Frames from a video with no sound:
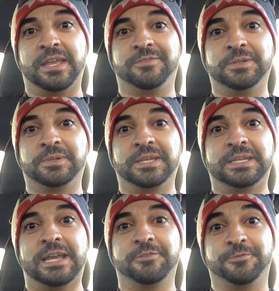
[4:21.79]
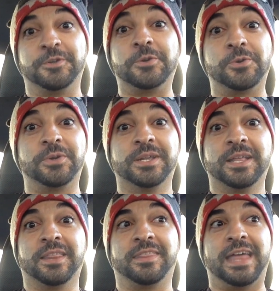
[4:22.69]
If you can get food
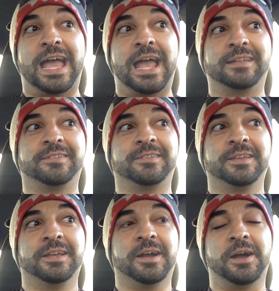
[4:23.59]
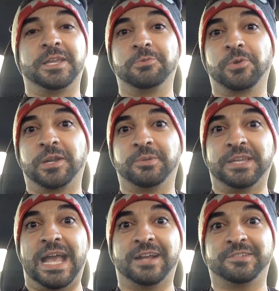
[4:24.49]
that you weren't able
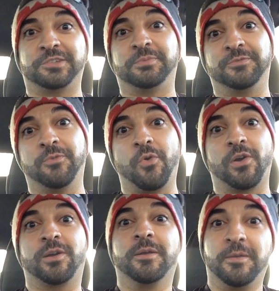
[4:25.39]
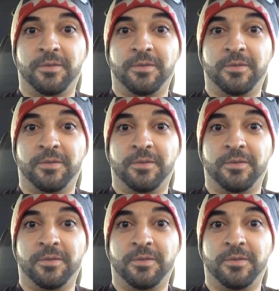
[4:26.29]
to access before,